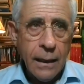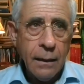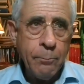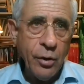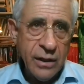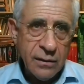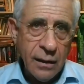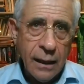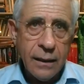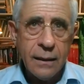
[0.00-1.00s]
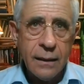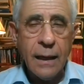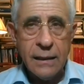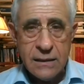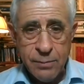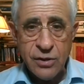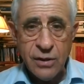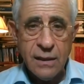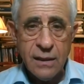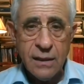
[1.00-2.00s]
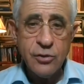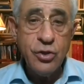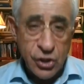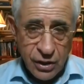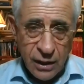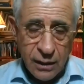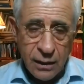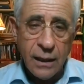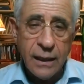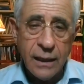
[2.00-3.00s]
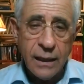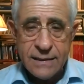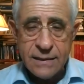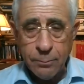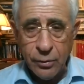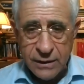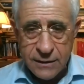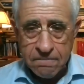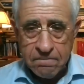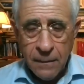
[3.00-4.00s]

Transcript: political arena and especially the judicial arena against the police.